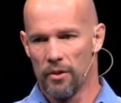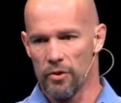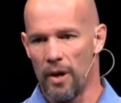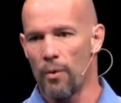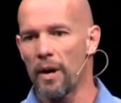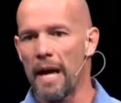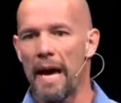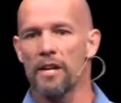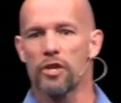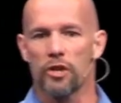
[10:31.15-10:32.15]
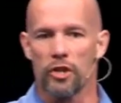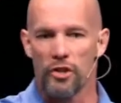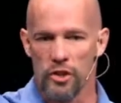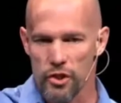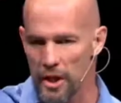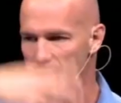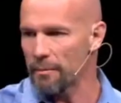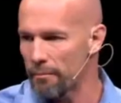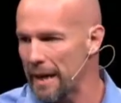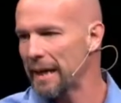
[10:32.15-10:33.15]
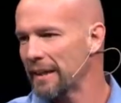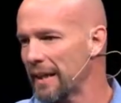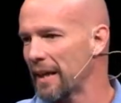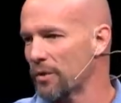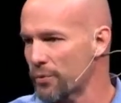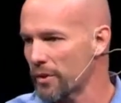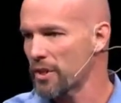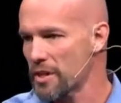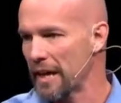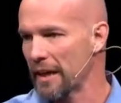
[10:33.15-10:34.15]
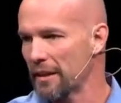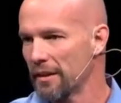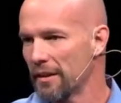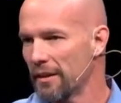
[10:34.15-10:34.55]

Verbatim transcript: So I want to ask you just to shut the mind down for a second